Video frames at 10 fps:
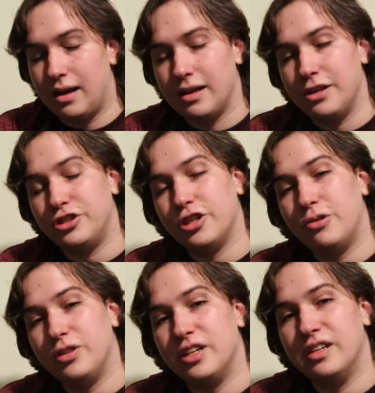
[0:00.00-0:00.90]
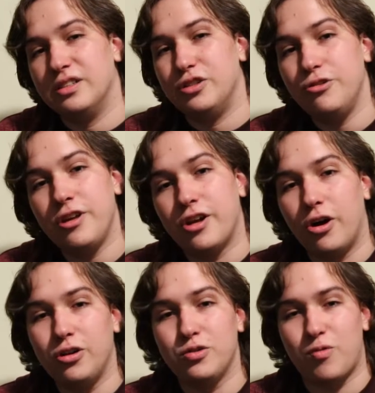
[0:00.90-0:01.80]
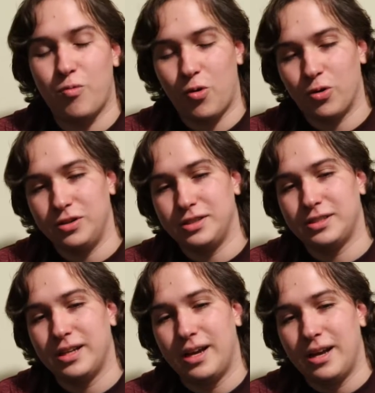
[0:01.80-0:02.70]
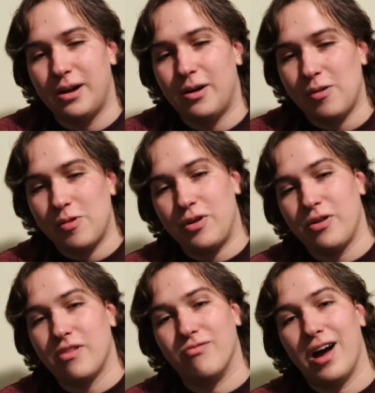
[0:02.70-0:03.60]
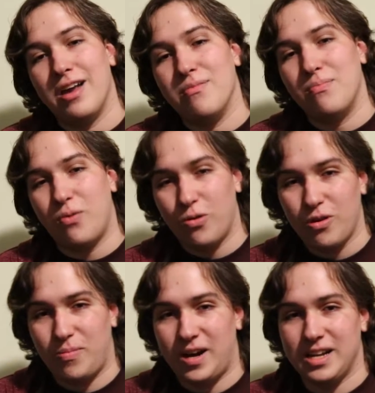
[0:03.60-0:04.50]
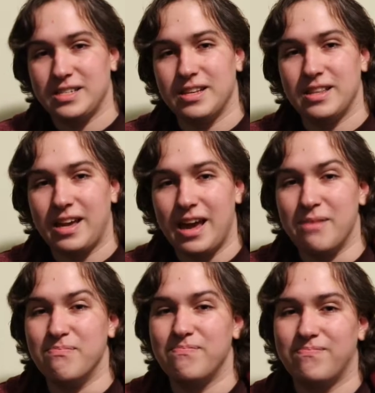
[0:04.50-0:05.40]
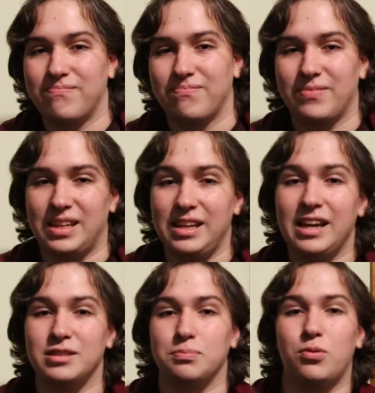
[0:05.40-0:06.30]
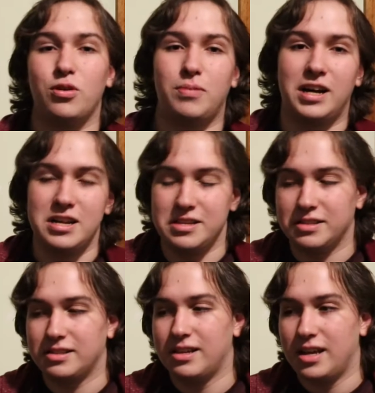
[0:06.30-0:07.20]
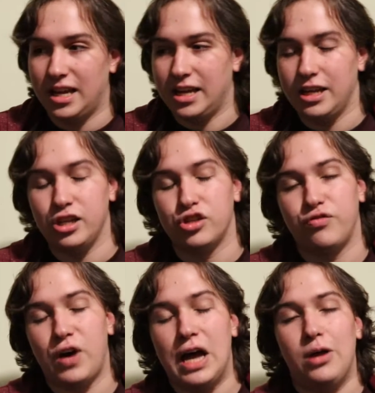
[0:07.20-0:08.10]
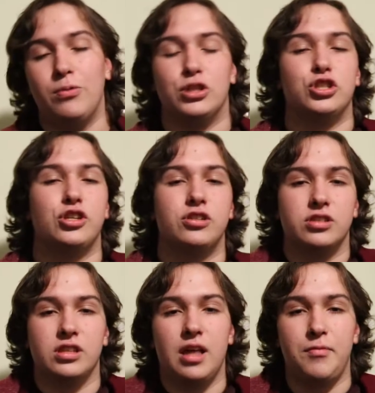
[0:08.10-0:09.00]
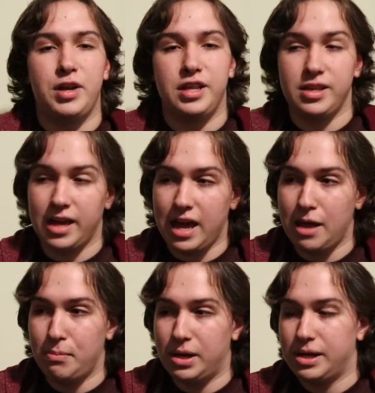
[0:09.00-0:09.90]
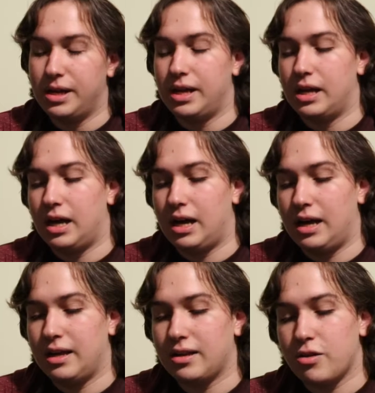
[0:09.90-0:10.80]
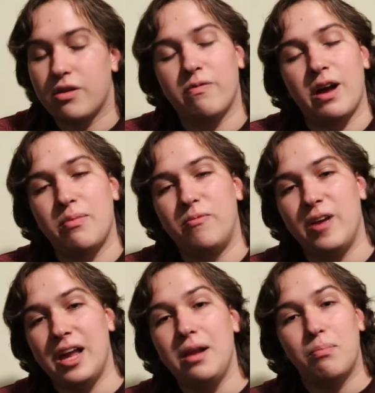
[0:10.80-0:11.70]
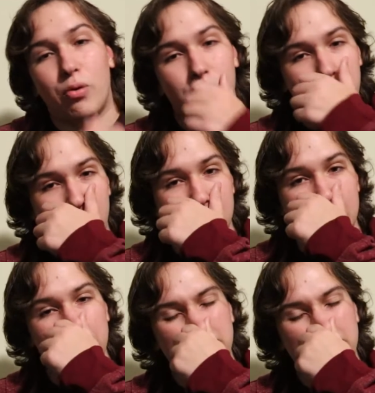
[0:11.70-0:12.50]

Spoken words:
he showed the duty calls rewards where you can find porta potties in the game. Yes, porta potties. Each file, which there's 11 in the game, you can find a hidden porta potty,